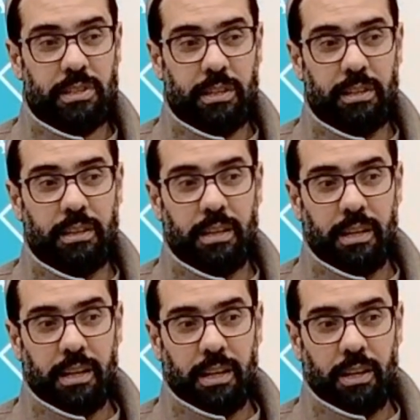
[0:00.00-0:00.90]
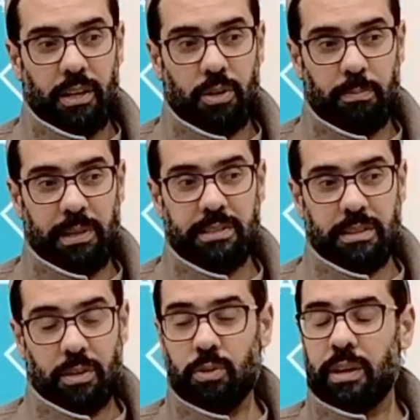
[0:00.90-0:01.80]
still completing
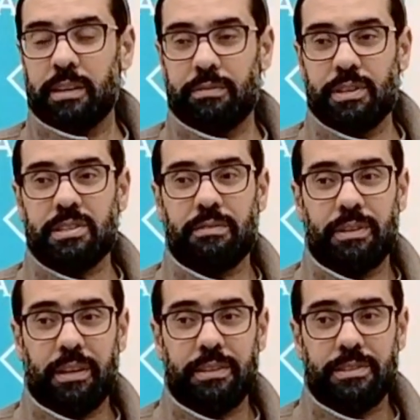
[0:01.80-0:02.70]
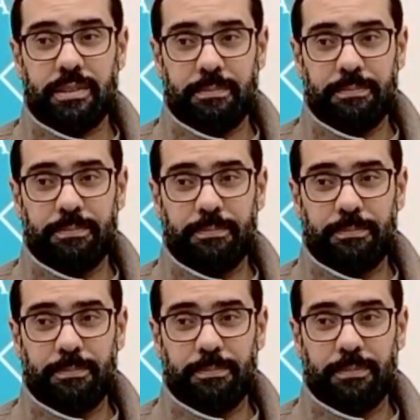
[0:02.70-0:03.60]
the Quran every 7 nights.
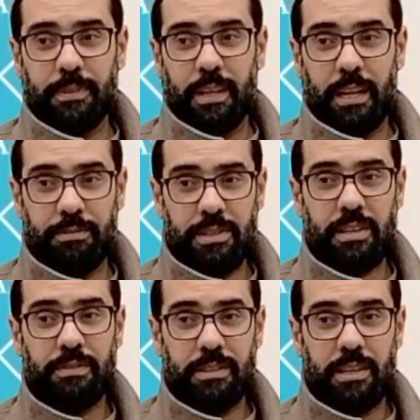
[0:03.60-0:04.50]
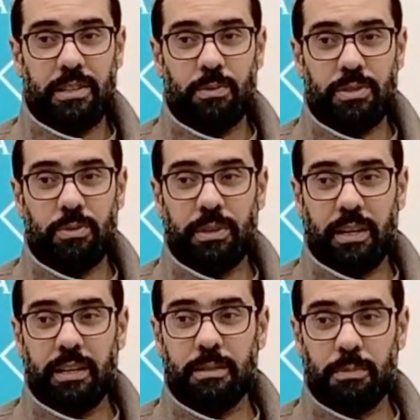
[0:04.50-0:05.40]
Every 7 days he was doing a
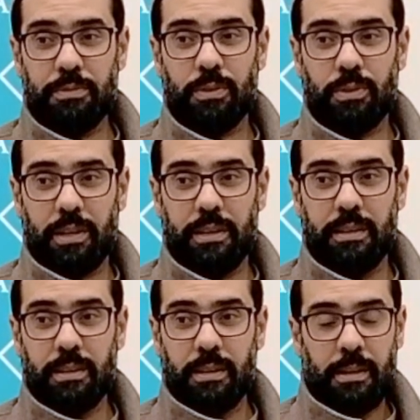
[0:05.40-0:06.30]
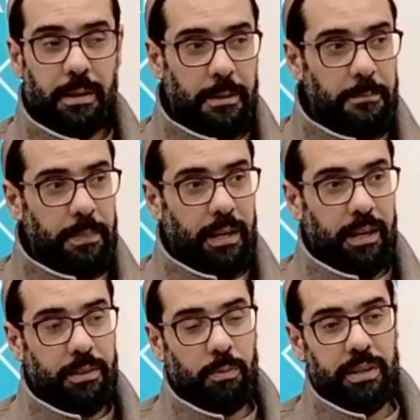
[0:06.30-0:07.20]
khatam of the Quran.
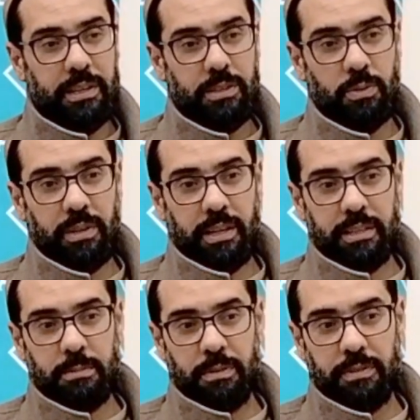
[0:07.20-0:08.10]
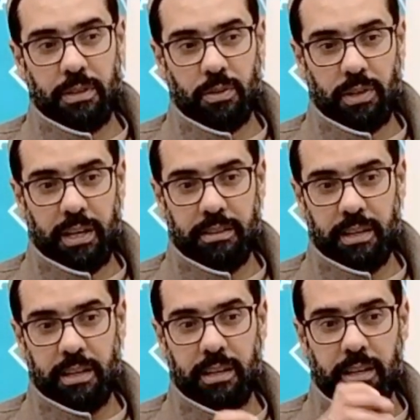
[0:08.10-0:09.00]
And the way they do the khatam of the Quran,
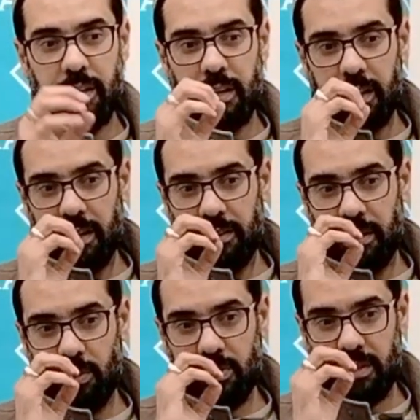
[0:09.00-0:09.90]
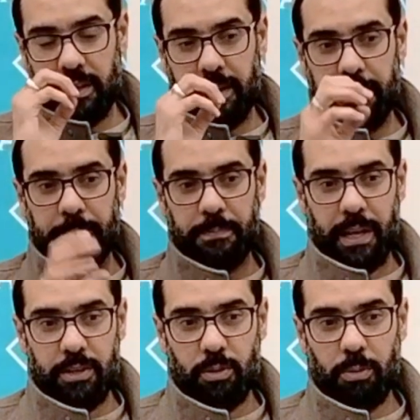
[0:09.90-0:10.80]
they use a
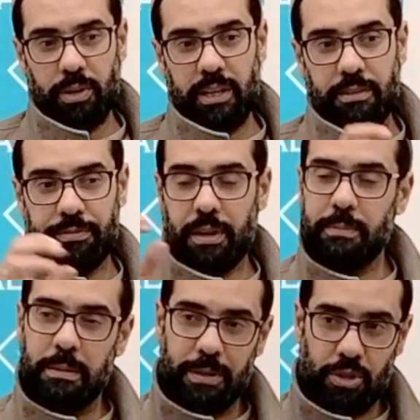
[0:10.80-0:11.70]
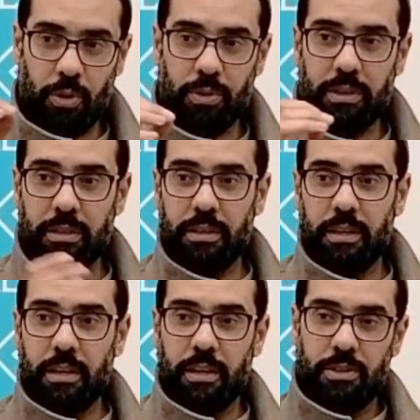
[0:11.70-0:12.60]
mnemonic, Fami Bishok.
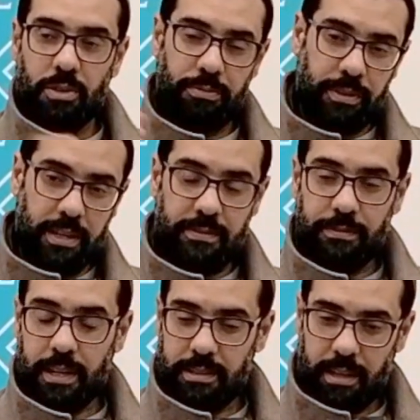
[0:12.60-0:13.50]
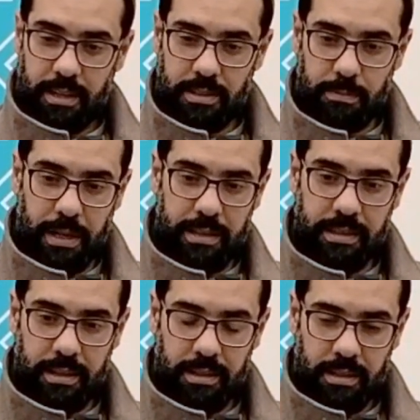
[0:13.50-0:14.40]
So, Fatiha to
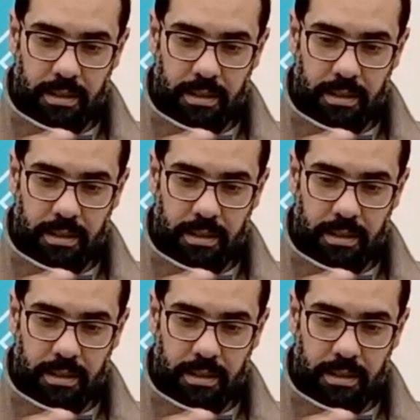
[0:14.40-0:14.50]
Maida,